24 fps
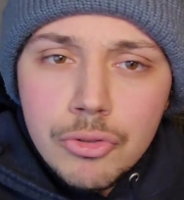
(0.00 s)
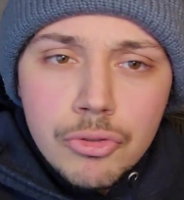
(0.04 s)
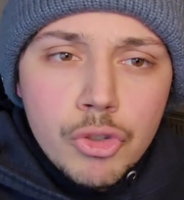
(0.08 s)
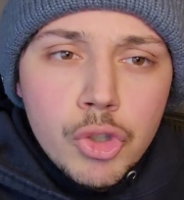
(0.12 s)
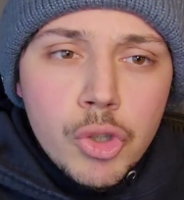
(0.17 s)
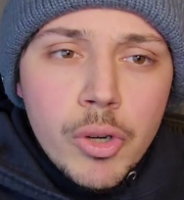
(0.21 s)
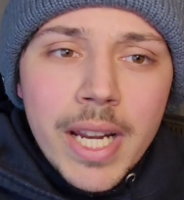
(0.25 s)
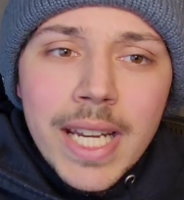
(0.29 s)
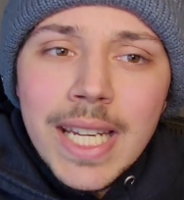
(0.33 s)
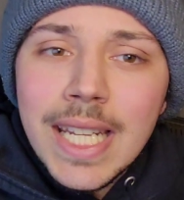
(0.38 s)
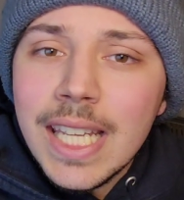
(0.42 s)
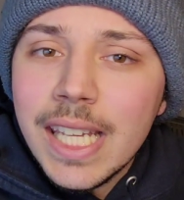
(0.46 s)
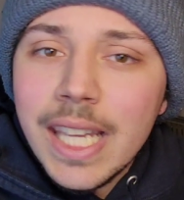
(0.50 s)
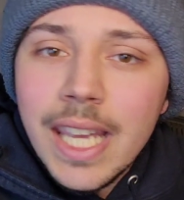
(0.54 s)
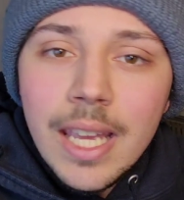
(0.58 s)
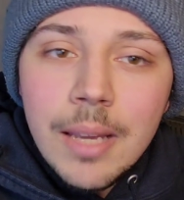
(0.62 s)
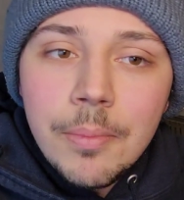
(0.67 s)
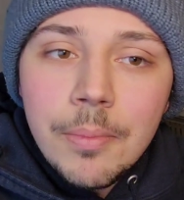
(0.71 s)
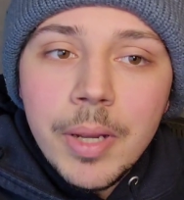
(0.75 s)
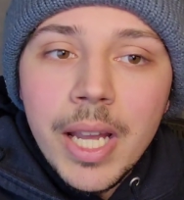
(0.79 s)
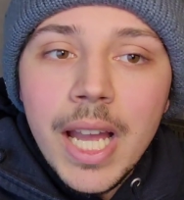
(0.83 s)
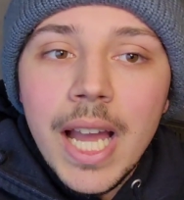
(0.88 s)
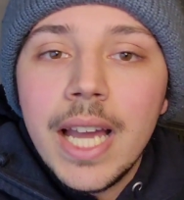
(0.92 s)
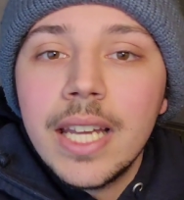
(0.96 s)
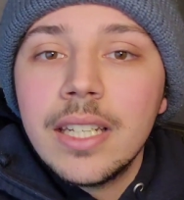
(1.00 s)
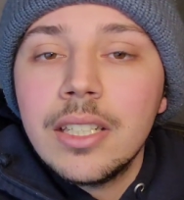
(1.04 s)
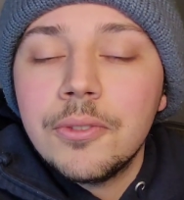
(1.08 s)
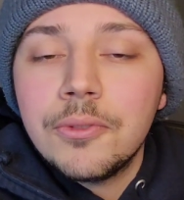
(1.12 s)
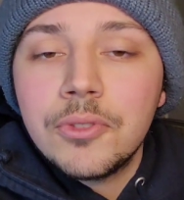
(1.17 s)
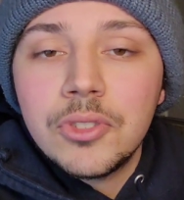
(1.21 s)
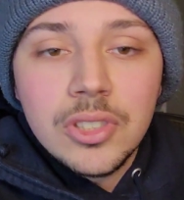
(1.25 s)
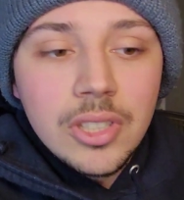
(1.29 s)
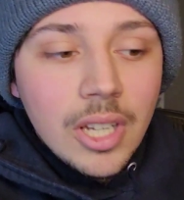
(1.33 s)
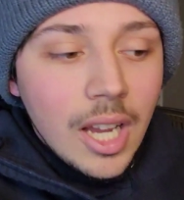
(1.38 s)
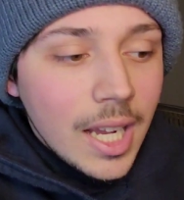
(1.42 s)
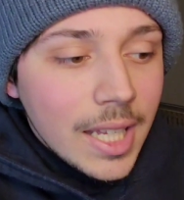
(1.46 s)
training camp kind
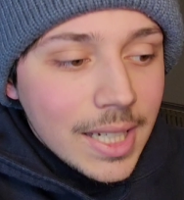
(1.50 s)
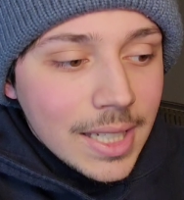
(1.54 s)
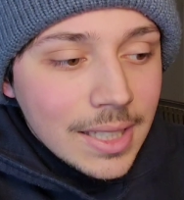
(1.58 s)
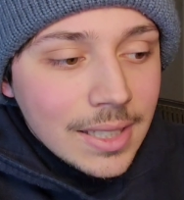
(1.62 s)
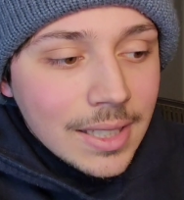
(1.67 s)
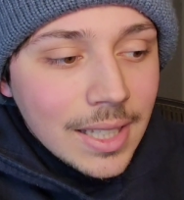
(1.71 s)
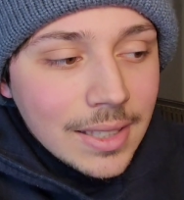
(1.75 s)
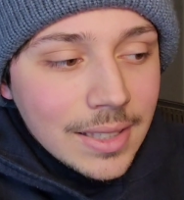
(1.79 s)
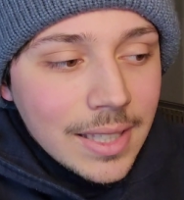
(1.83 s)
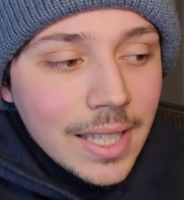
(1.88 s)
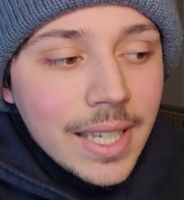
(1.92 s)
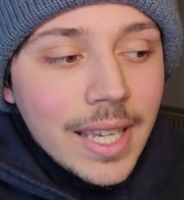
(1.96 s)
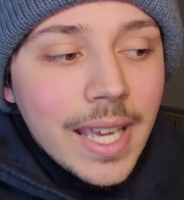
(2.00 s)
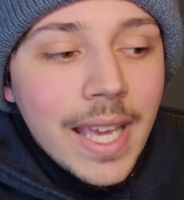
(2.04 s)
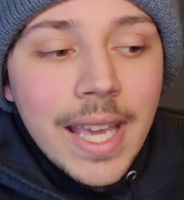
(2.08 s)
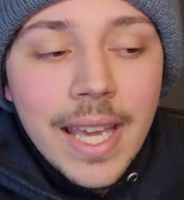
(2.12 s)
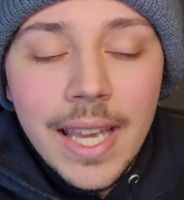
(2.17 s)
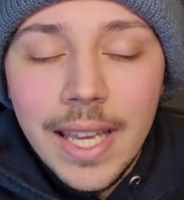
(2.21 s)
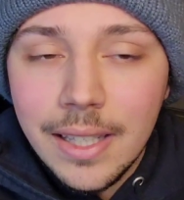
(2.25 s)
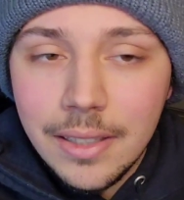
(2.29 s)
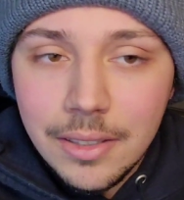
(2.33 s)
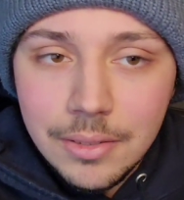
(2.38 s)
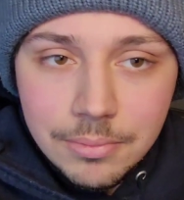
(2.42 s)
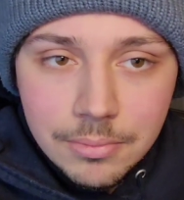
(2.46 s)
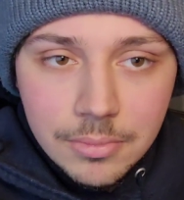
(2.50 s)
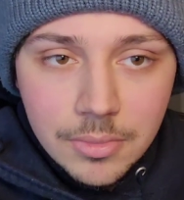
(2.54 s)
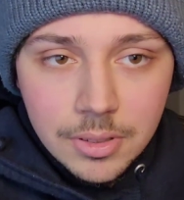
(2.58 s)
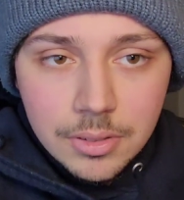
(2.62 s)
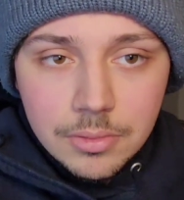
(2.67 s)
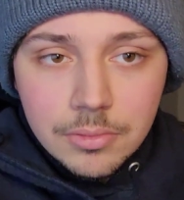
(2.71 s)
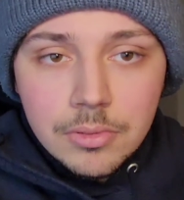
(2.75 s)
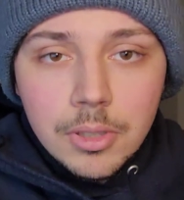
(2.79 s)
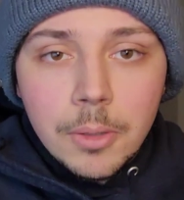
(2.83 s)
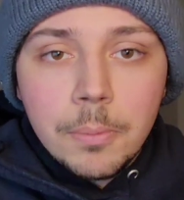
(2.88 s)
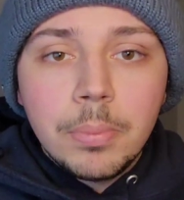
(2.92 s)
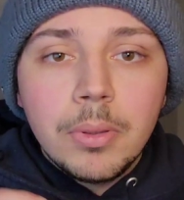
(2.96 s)
of signing that they add,
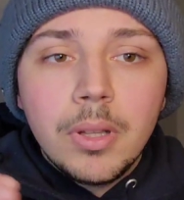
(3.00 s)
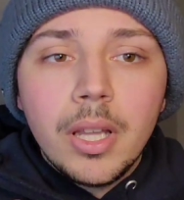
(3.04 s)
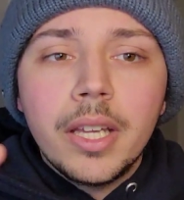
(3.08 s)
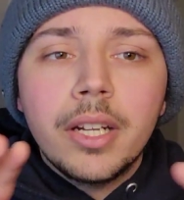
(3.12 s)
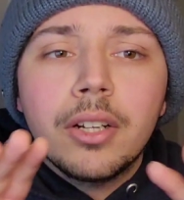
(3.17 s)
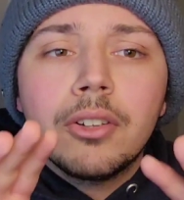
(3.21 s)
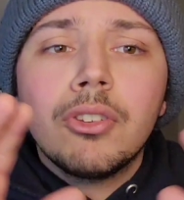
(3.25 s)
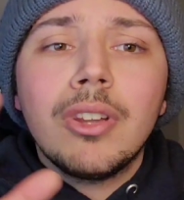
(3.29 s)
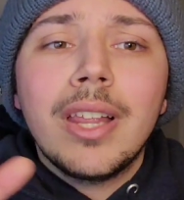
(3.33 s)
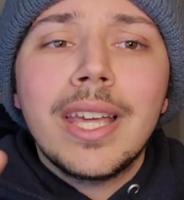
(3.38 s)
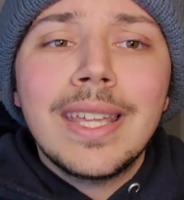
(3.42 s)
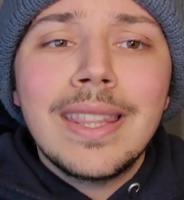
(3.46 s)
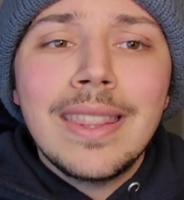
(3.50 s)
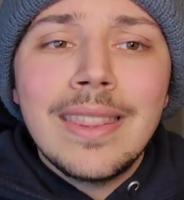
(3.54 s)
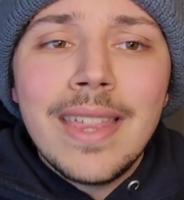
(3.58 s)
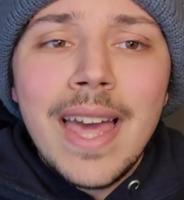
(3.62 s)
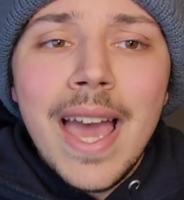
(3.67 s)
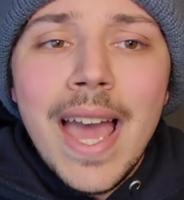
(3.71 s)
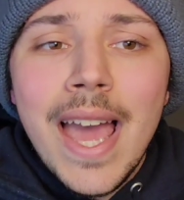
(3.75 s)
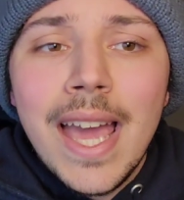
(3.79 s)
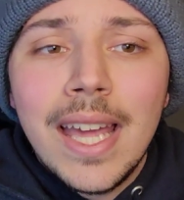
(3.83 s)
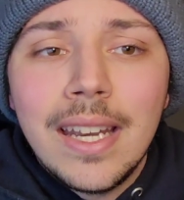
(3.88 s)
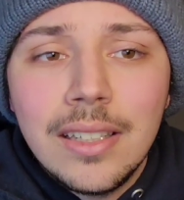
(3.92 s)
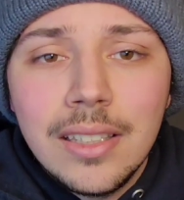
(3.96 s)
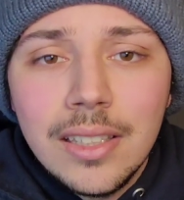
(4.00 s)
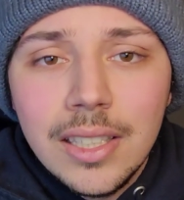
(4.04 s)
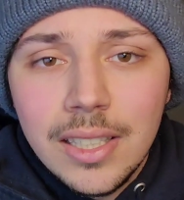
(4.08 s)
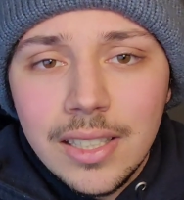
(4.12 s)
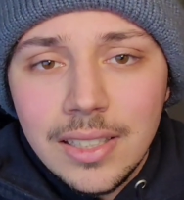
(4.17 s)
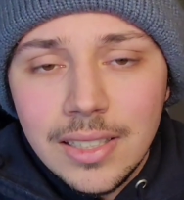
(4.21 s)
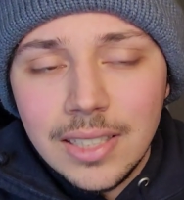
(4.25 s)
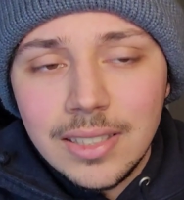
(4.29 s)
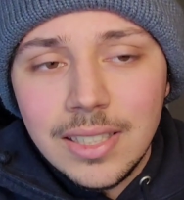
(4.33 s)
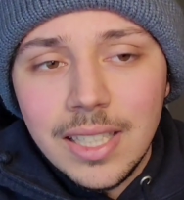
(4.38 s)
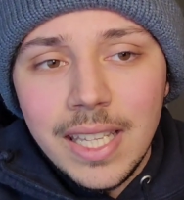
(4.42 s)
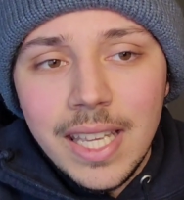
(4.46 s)
a player like that
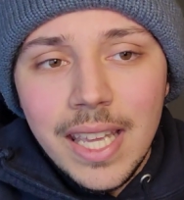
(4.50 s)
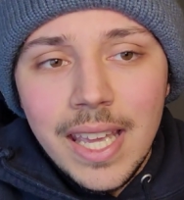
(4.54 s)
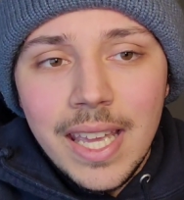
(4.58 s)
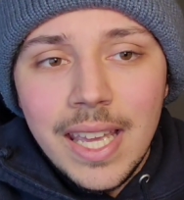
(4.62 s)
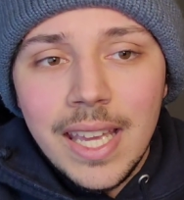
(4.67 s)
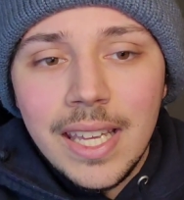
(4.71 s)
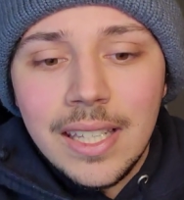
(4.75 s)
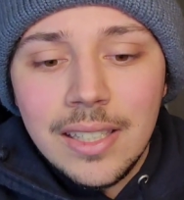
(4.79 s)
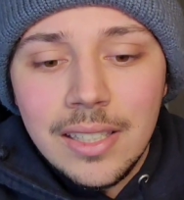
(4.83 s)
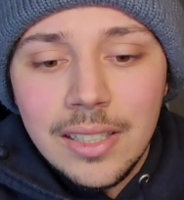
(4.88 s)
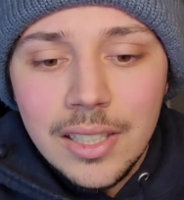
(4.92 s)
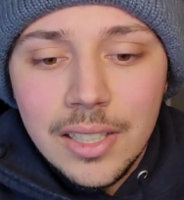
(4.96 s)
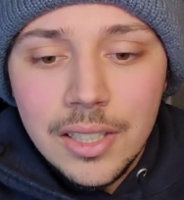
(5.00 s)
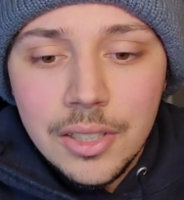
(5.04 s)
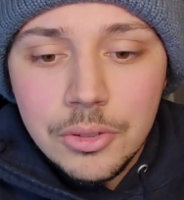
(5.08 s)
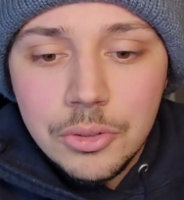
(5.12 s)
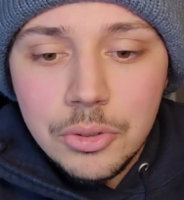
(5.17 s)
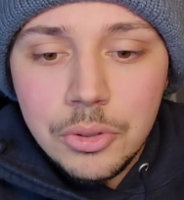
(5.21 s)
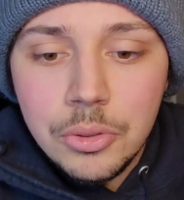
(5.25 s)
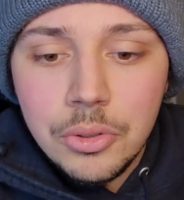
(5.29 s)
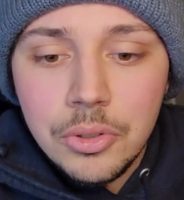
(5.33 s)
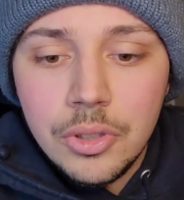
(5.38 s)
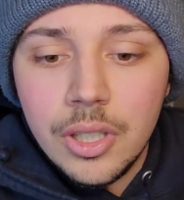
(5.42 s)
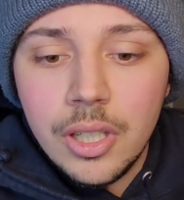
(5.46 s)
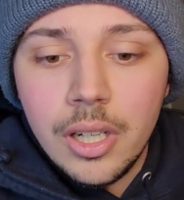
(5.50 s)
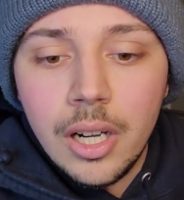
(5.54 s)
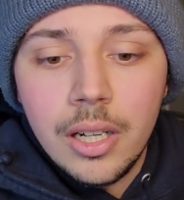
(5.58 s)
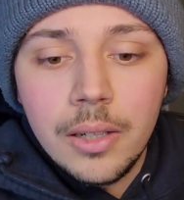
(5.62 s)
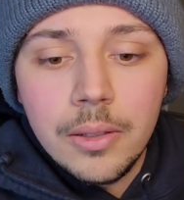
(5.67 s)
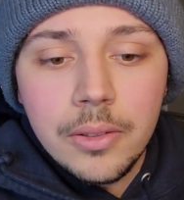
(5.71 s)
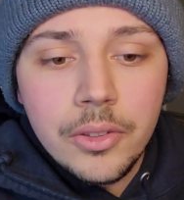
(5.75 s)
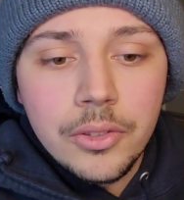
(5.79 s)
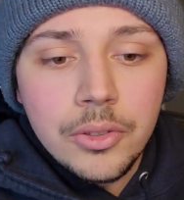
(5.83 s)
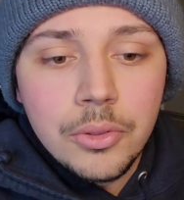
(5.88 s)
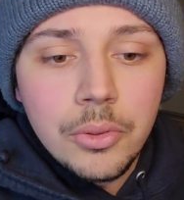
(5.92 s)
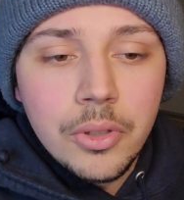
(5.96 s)
that they add to
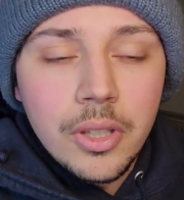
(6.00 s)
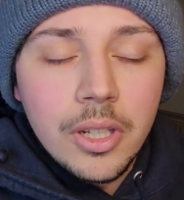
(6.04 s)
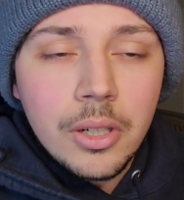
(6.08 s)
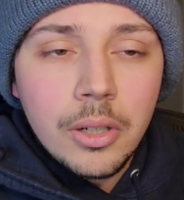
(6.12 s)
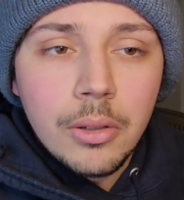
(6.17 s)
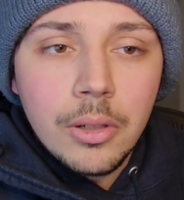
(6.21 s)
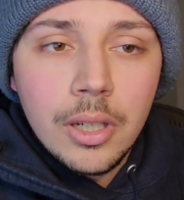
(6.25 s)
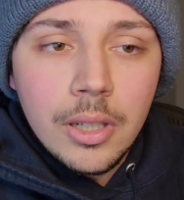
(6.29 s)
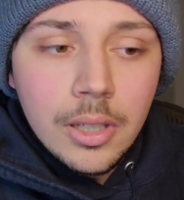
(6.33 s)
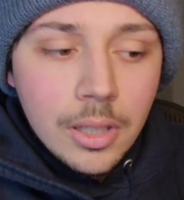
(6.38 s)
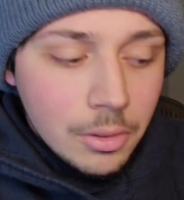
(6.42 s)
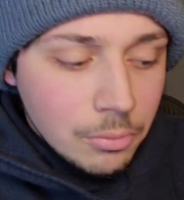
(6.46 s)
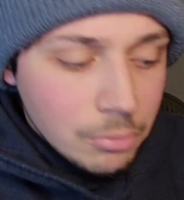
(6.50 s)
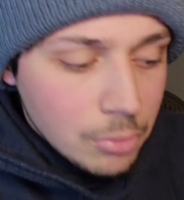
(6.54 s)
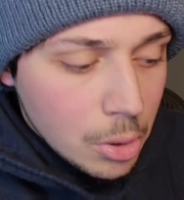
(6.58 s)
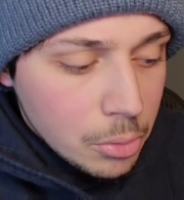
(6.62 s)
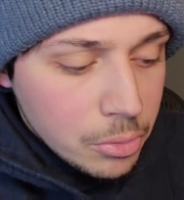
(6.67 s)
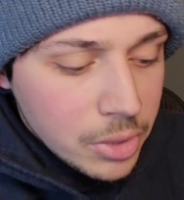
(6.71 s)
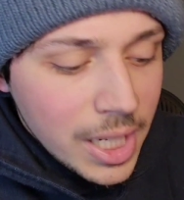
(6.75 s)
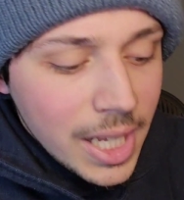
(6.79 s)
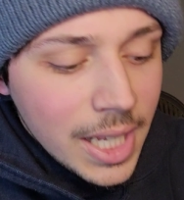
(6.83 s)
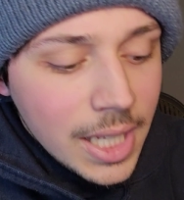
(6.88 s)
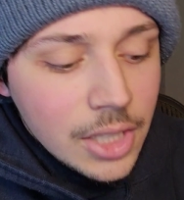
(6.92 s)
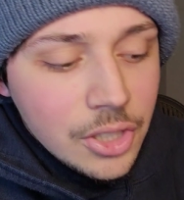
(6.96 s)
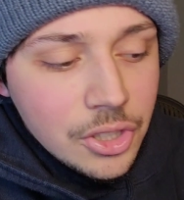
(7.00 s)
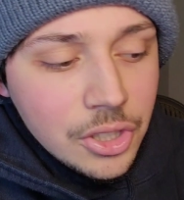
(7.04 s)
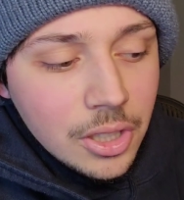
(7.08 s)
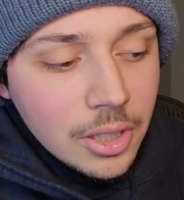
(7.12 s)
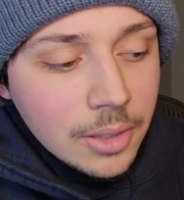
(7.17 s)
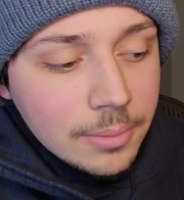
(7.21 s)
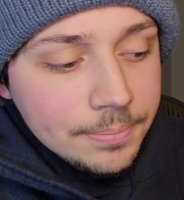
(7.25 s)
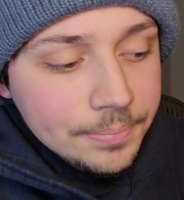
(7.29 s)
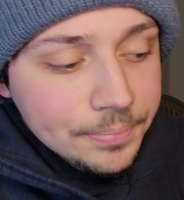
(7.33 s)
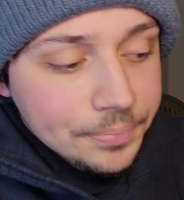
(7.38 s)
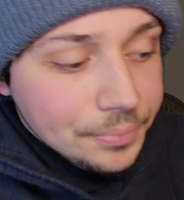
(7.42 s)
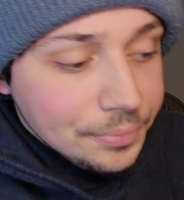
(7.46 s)
their
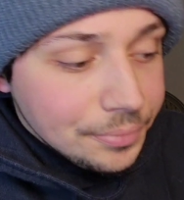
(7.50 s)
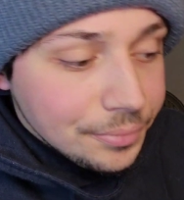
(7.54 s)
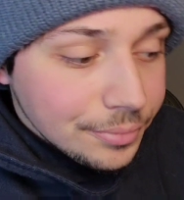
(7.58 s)
rotation.